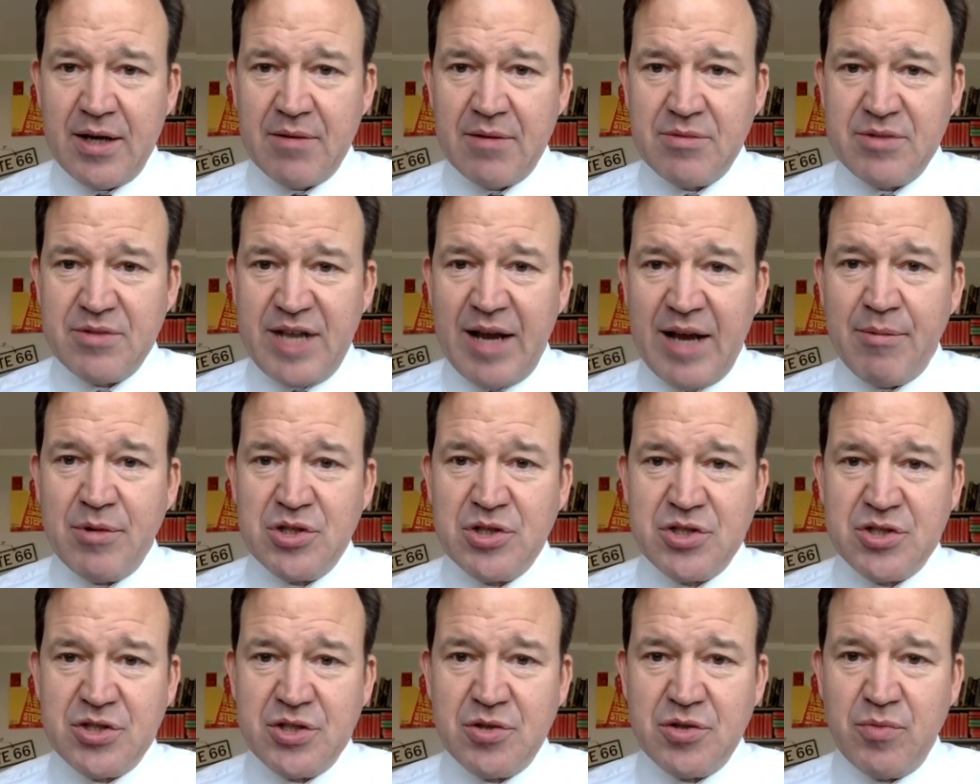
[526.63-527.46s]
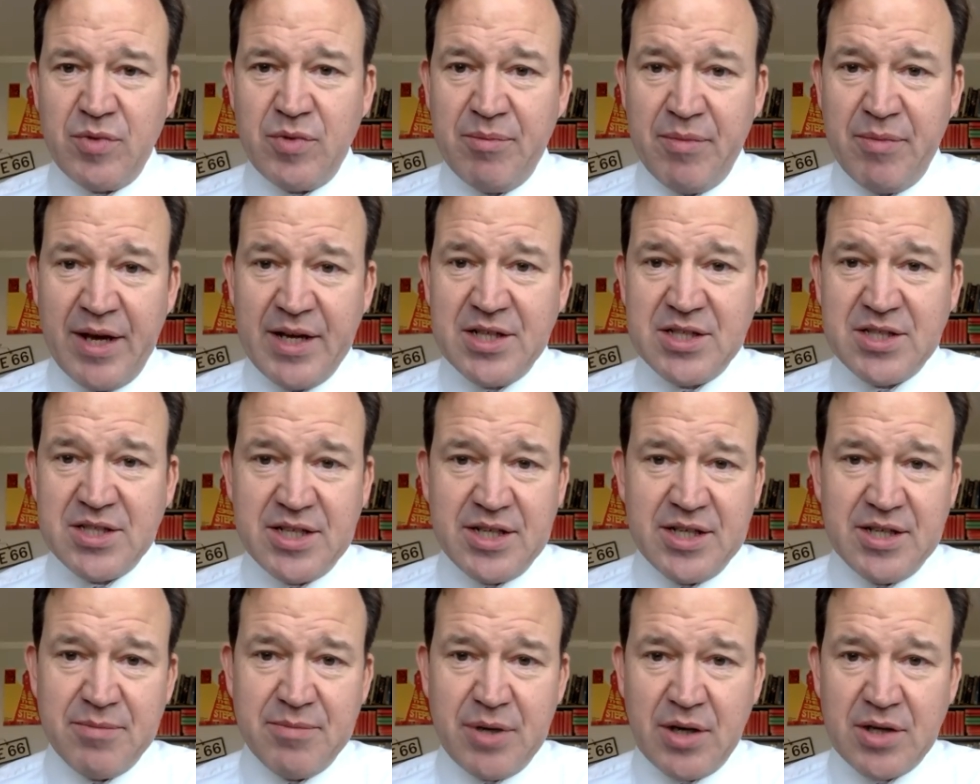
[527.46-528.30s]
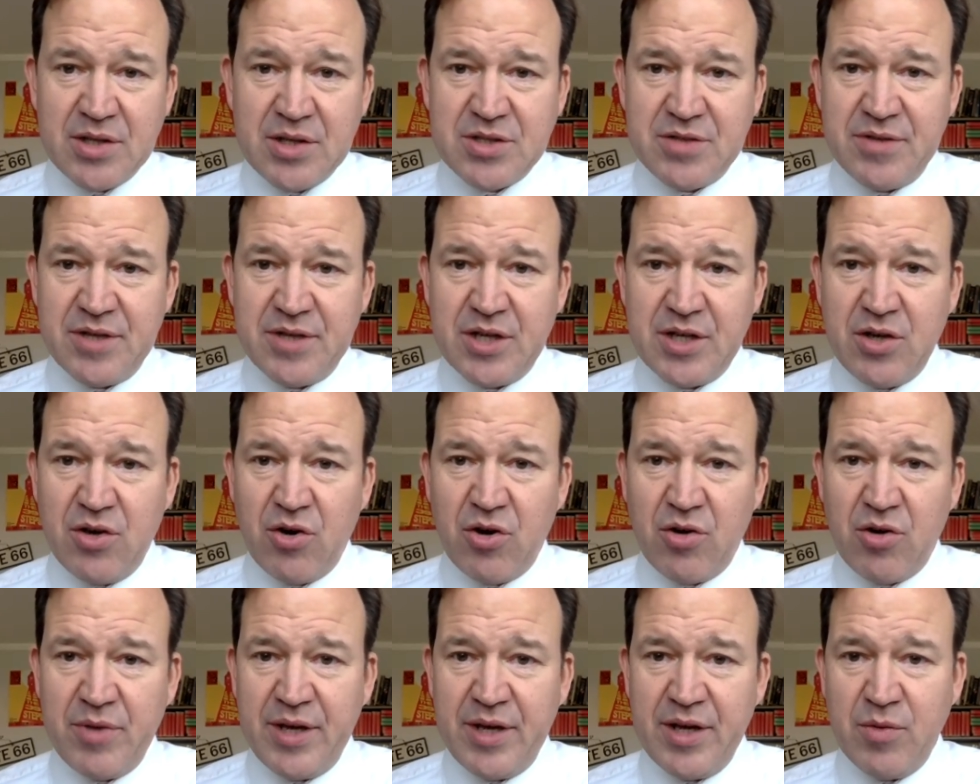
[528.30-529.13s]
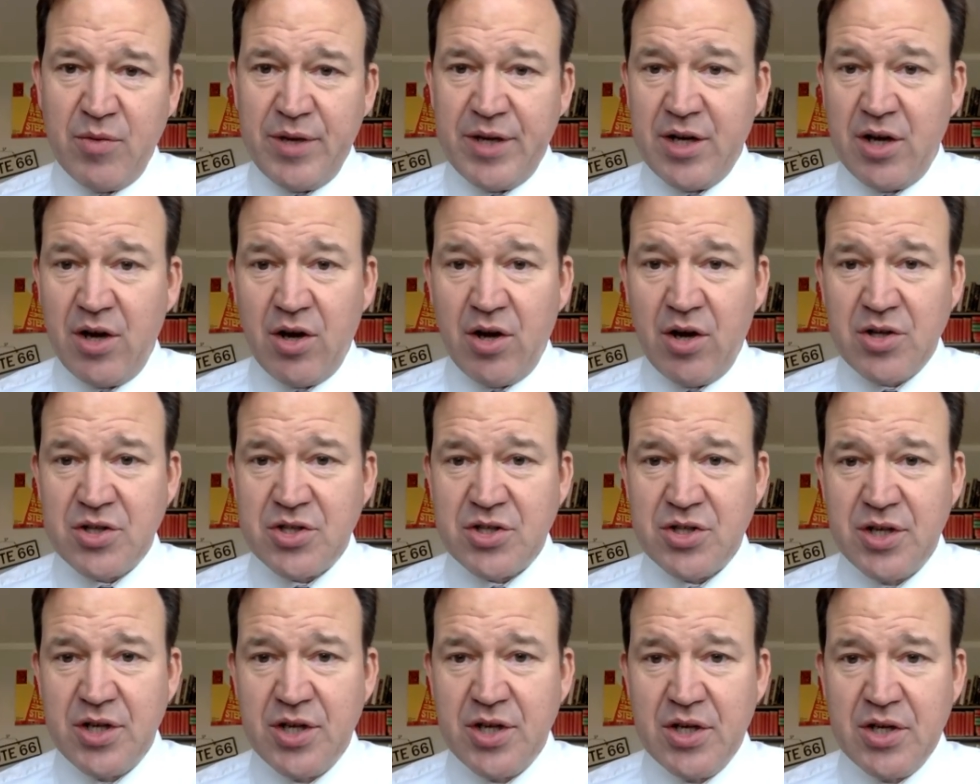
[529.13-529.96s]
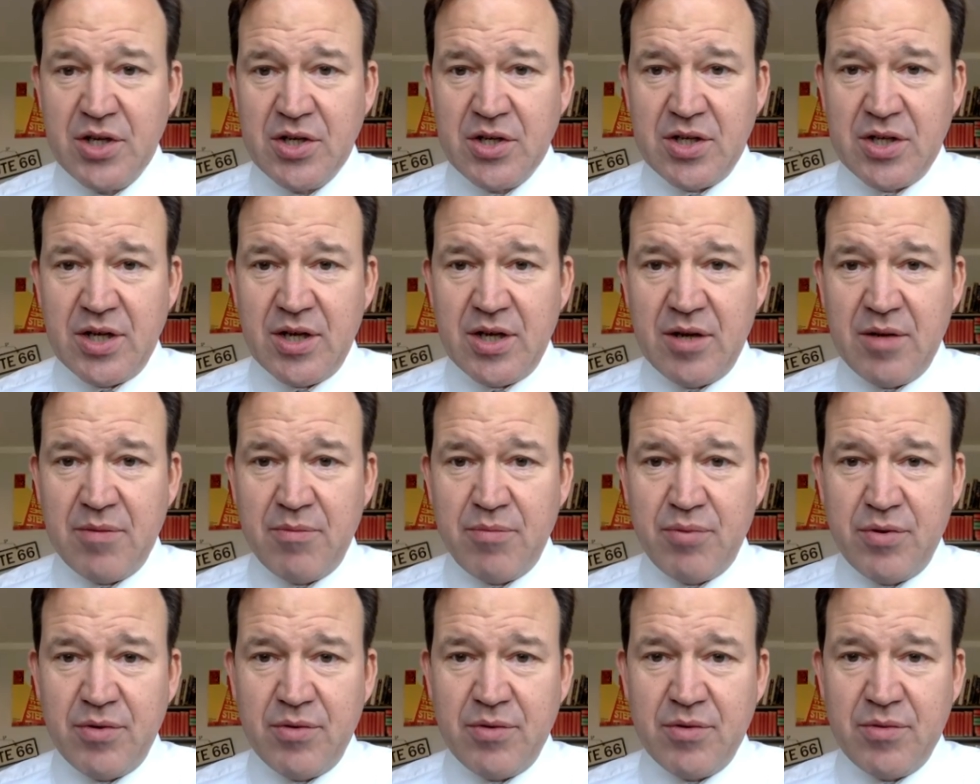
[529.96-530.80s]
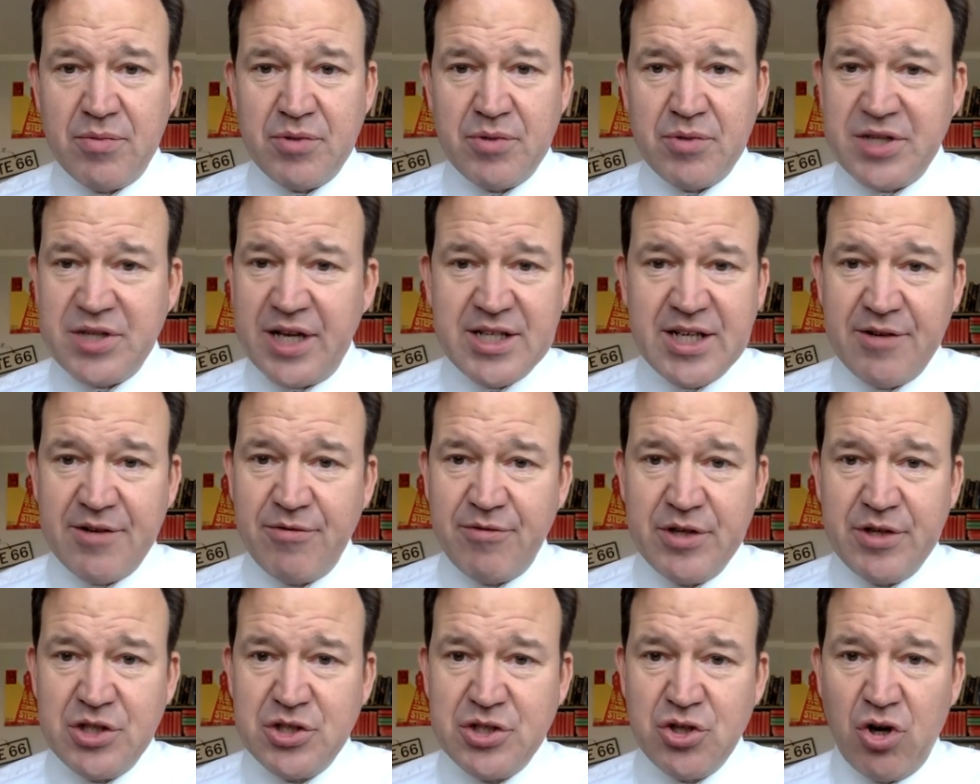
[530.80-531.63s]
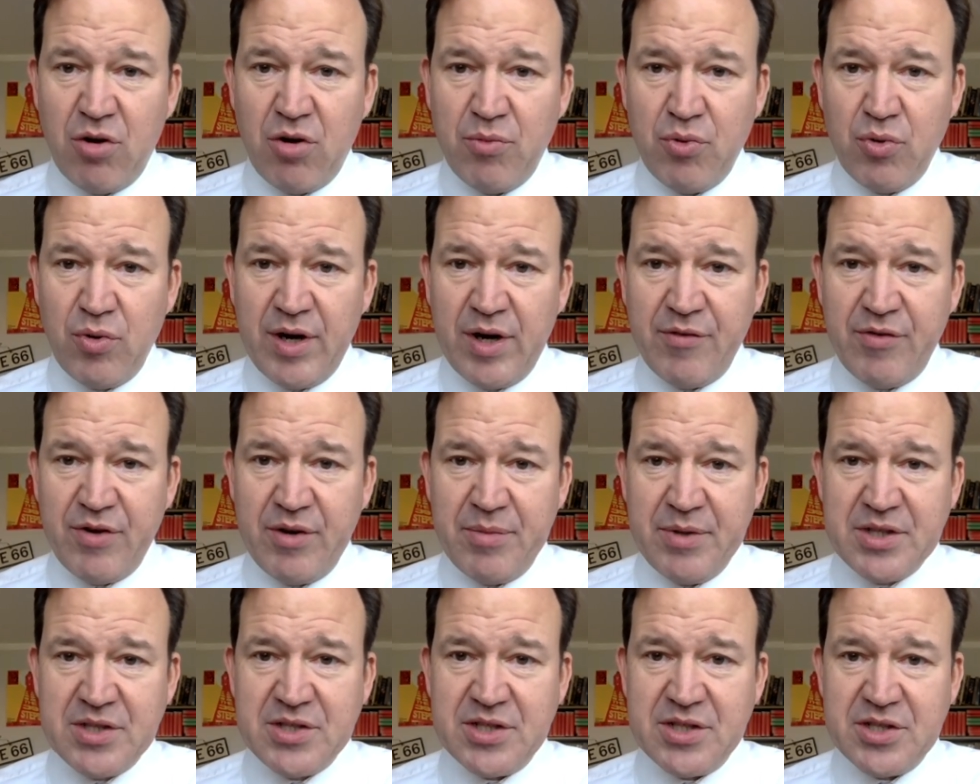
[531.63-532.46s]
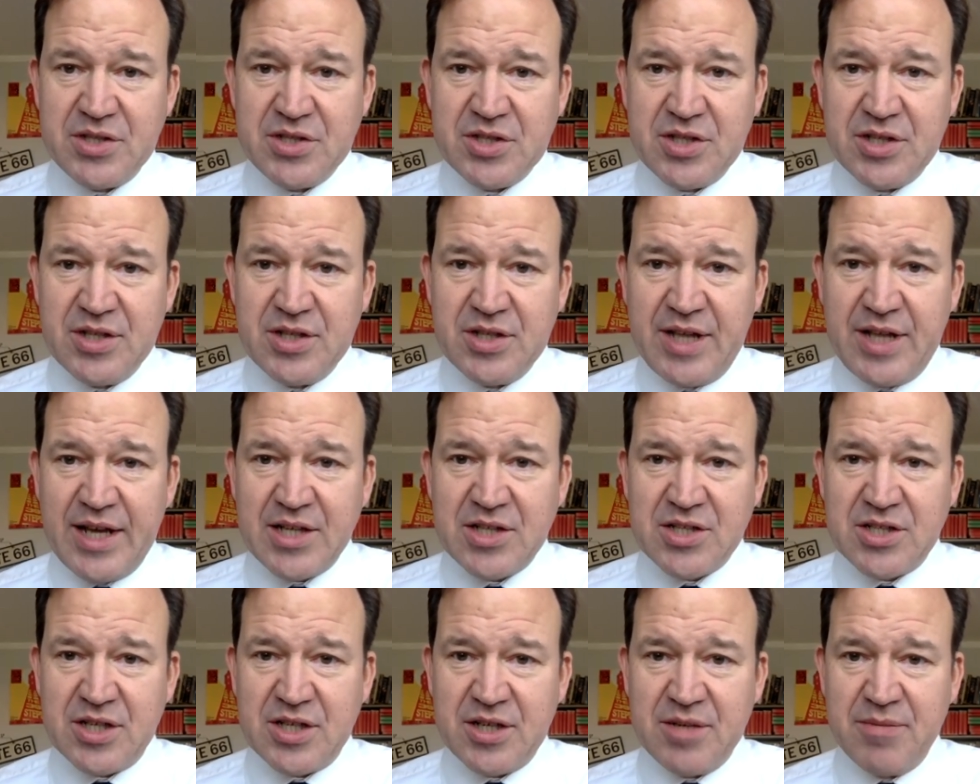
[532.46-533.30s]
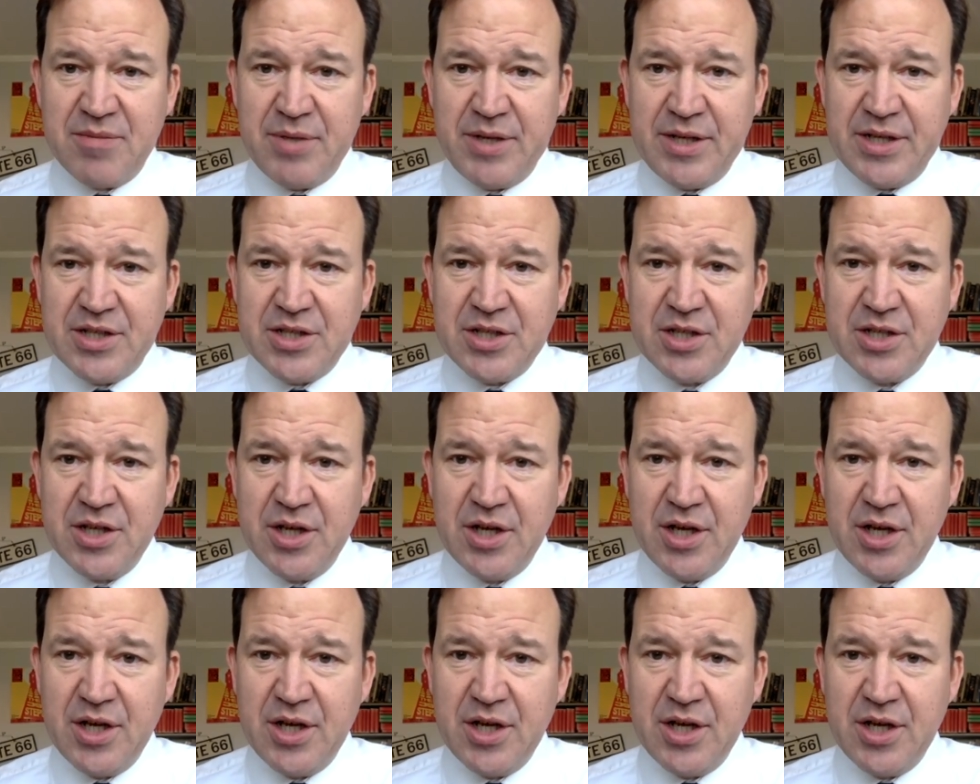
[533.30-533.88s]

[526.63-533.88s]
damage that we may see in parts of the economy. And we can't protect every job or every business. And that's a complete